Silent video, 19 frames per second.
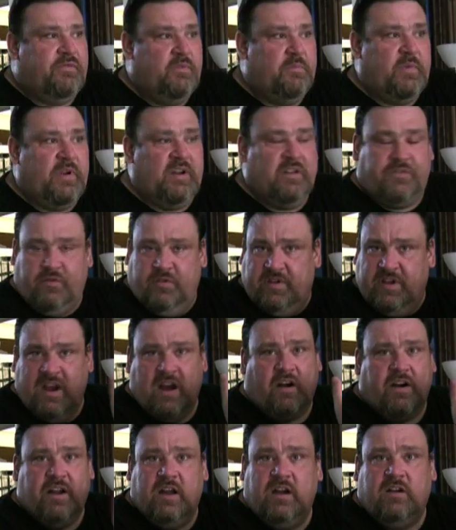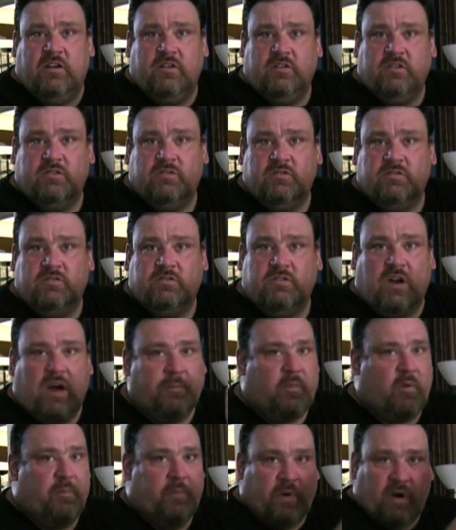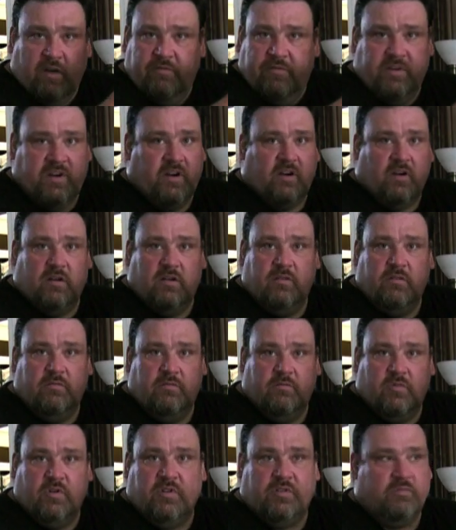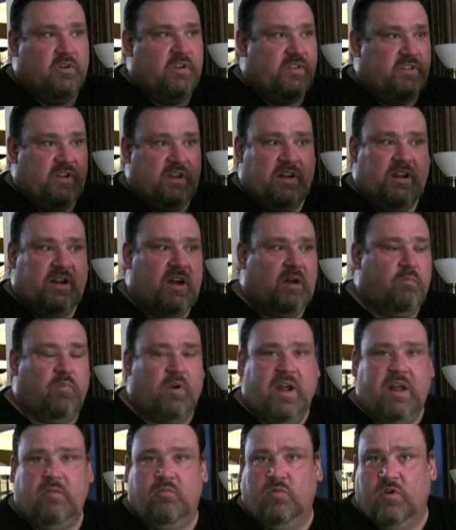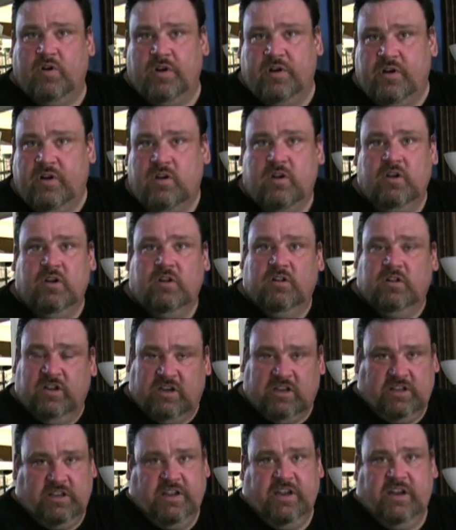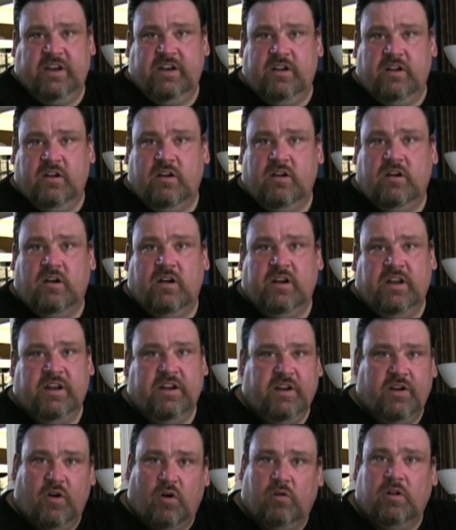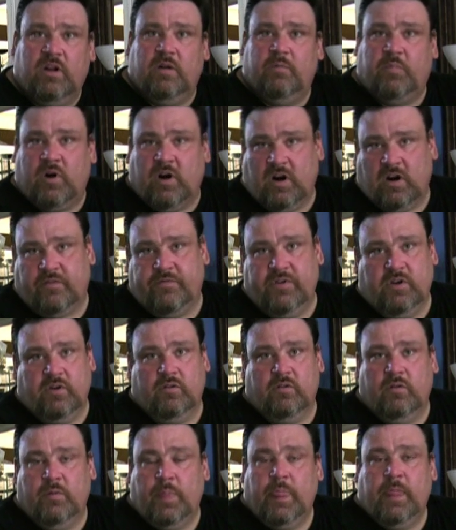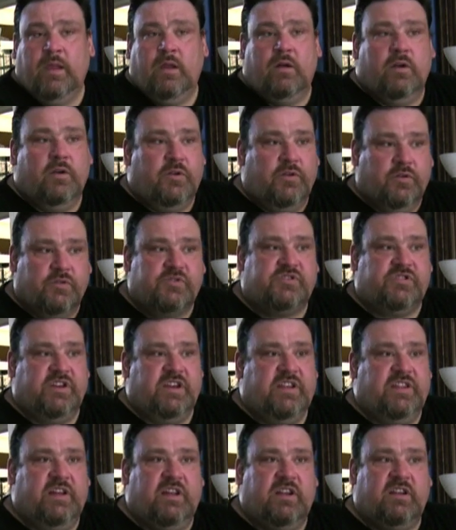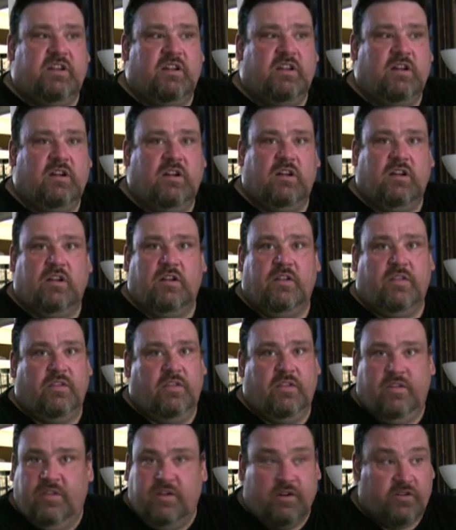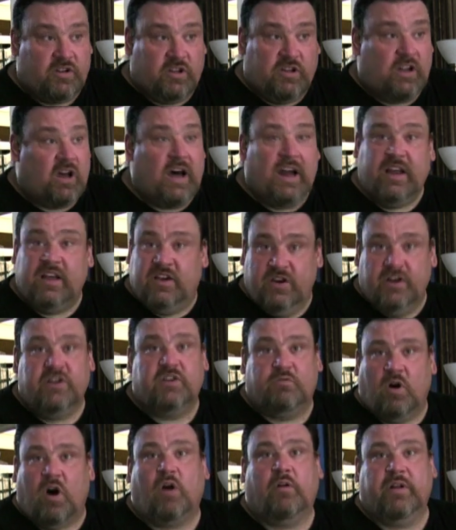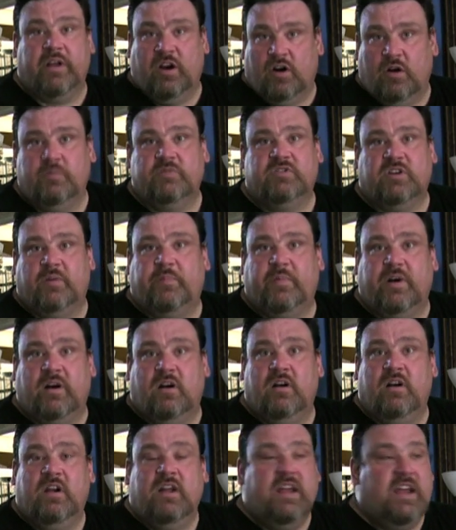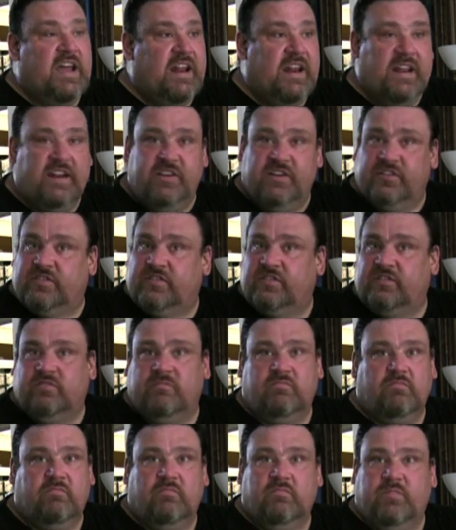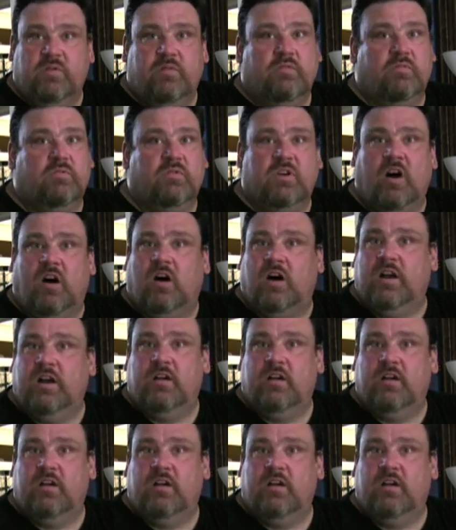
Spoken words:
you've been through the area up above here, within Brentwood, Laclede, Indianola, Parkview, you'll see that there's a lot of good quality homes up there, and they just gone.